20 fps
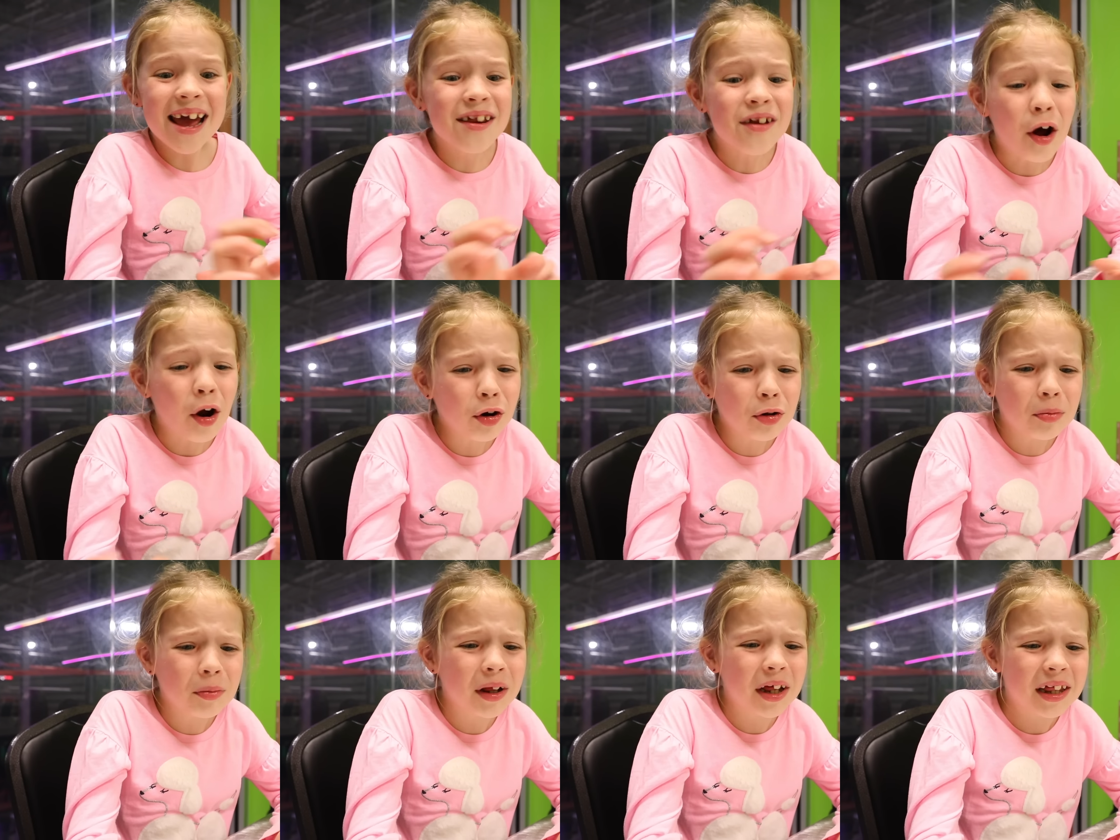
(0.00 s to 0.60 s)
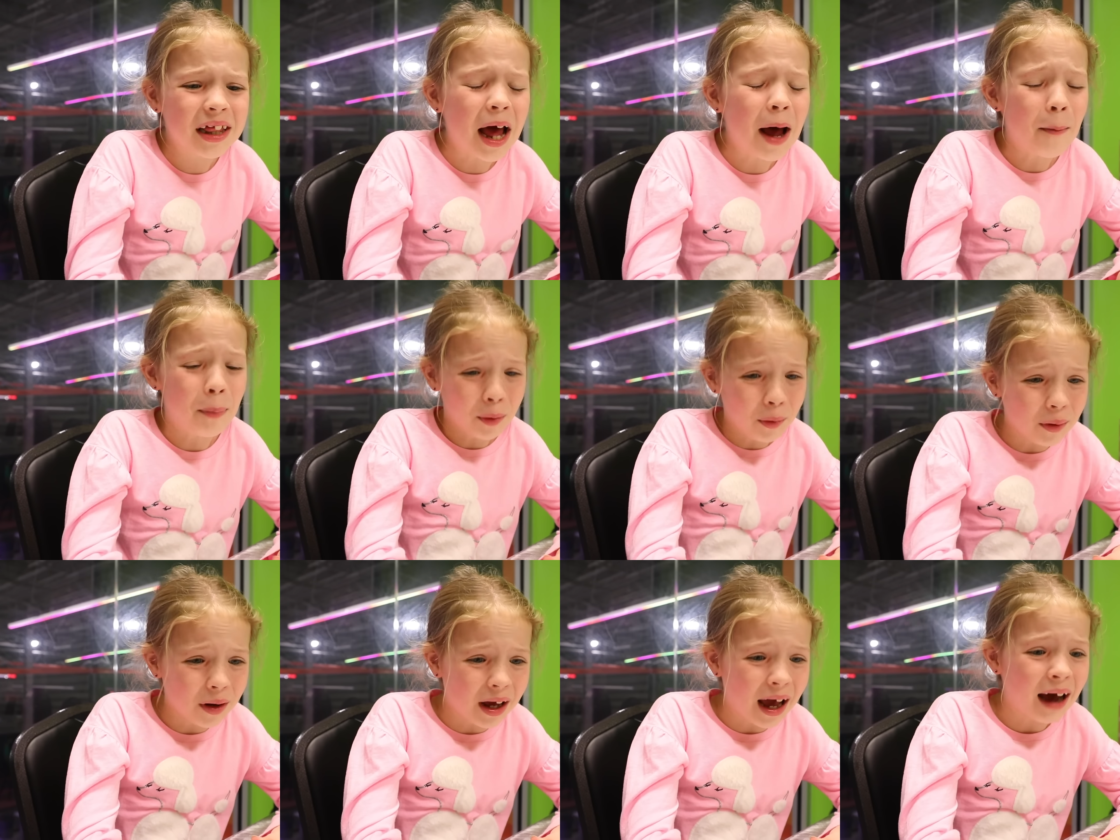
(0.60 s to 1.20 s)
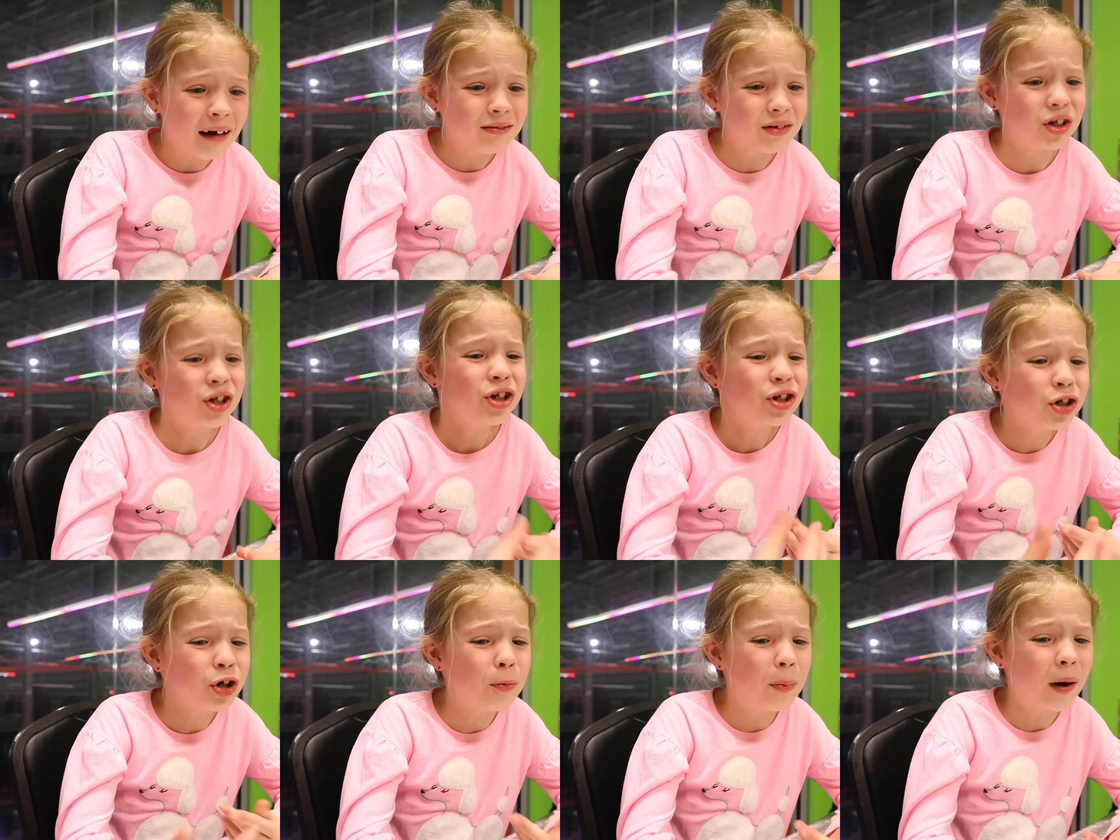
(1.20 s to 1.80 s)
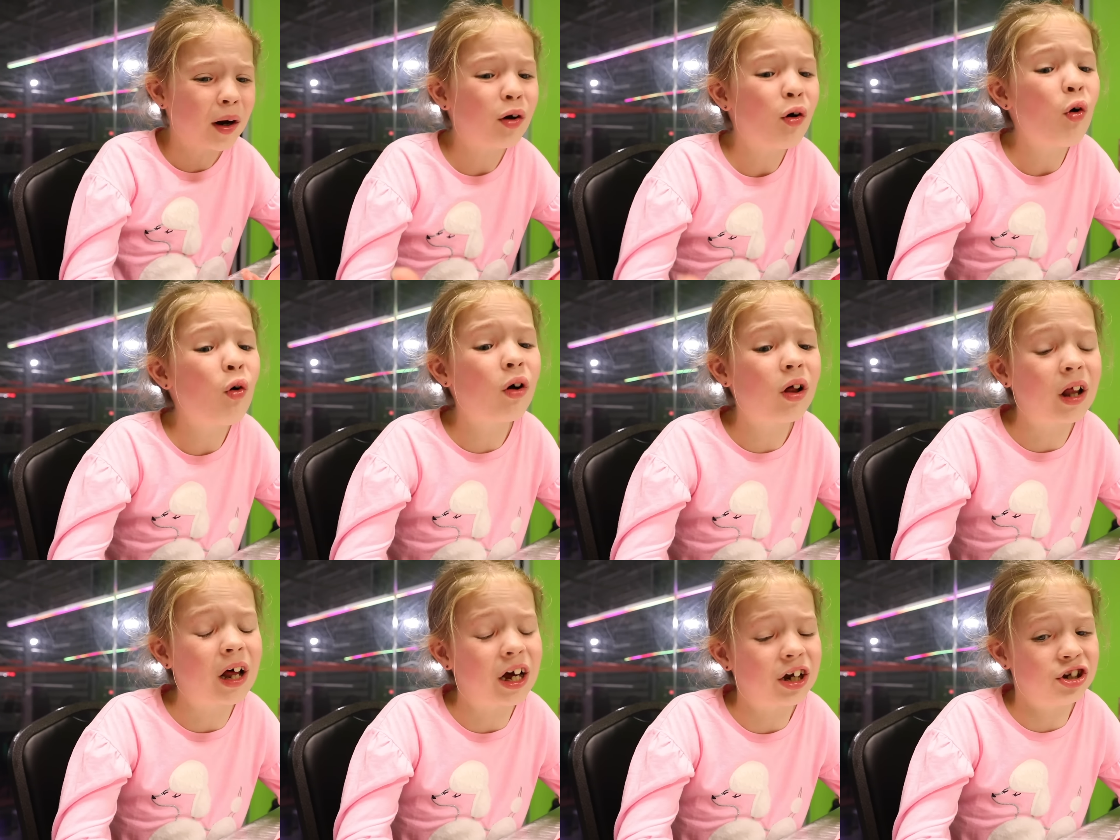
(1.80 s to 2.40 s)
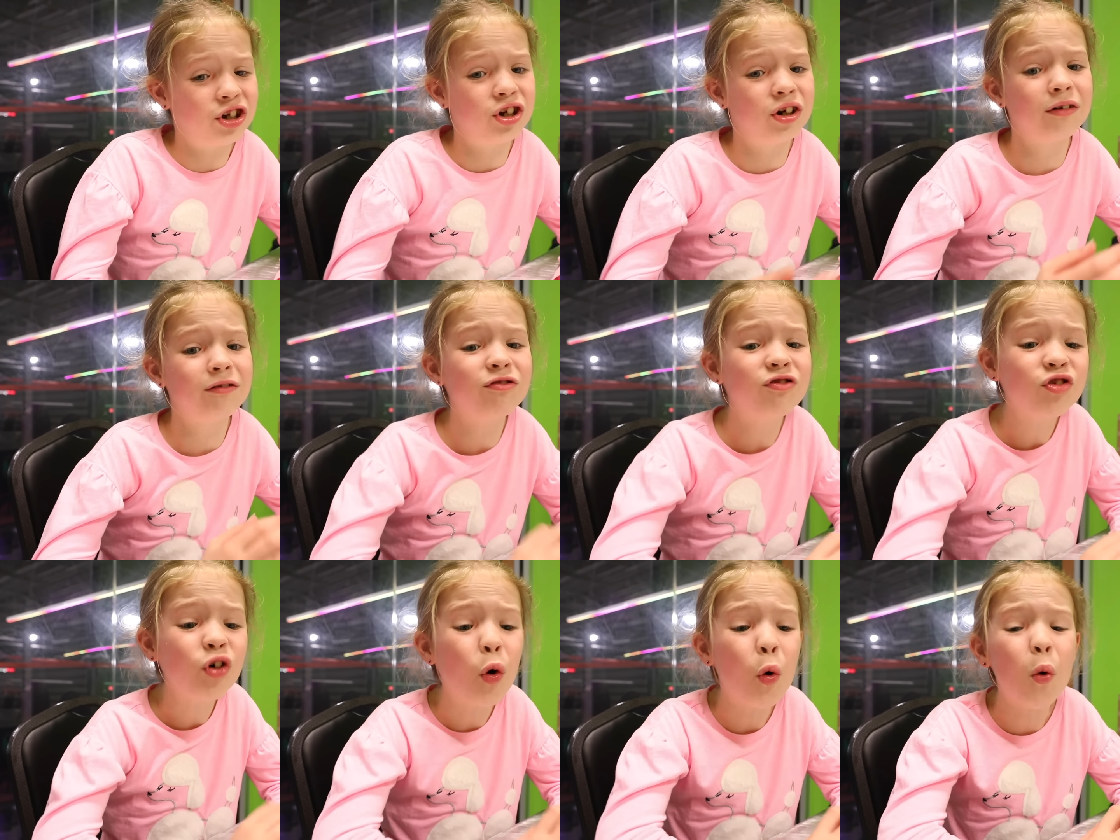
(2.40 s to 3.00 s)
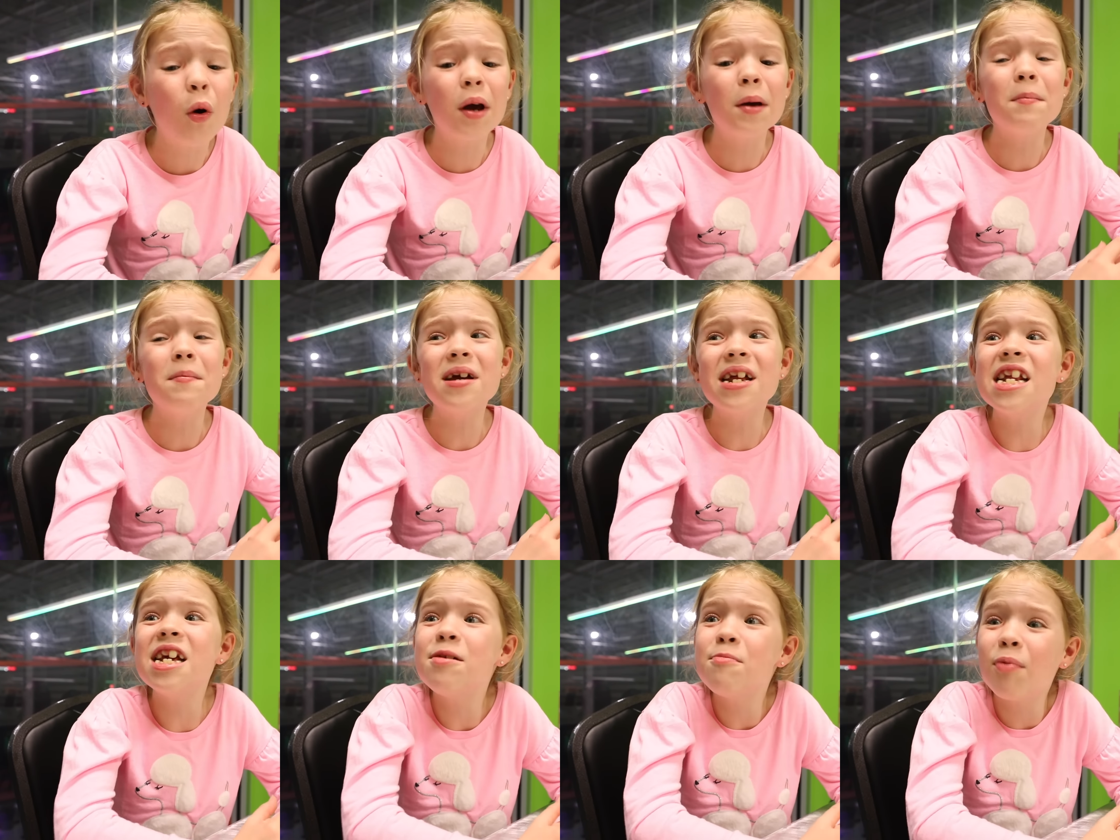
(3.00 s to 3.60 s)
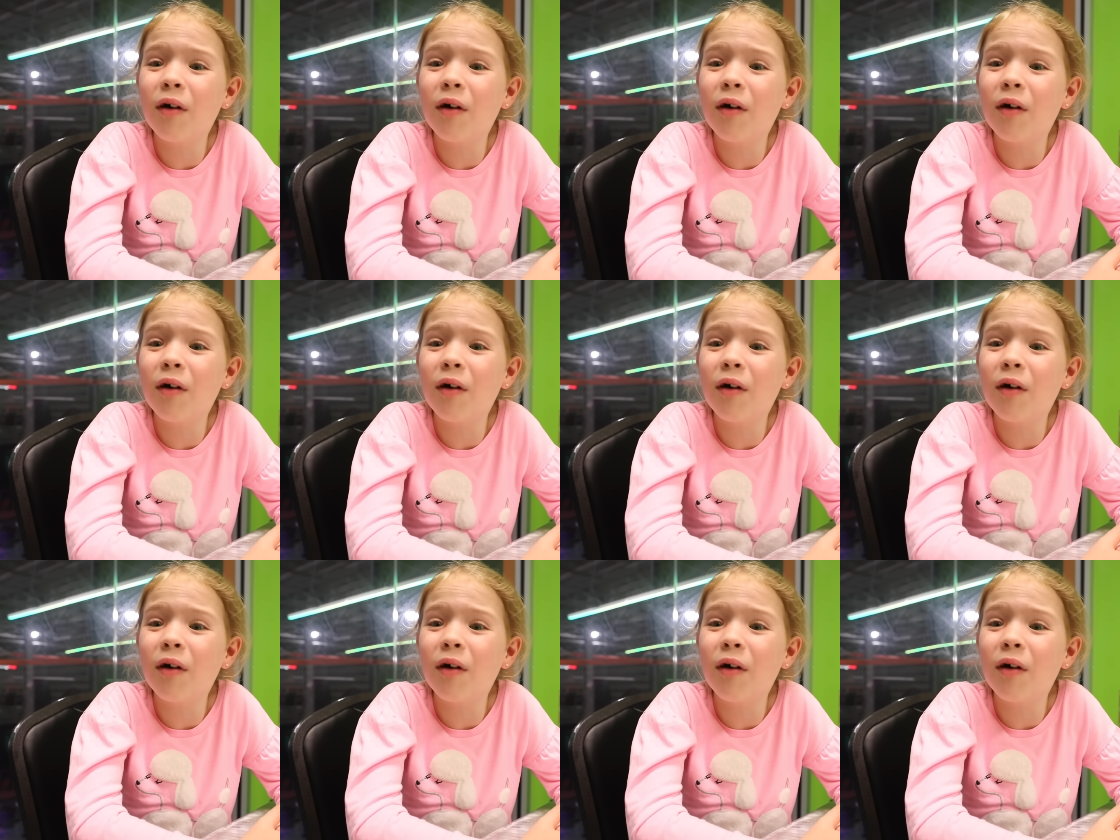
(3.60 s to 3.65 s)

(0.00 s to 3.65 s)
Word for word: And not only that, but we have a super cool collection of toy mini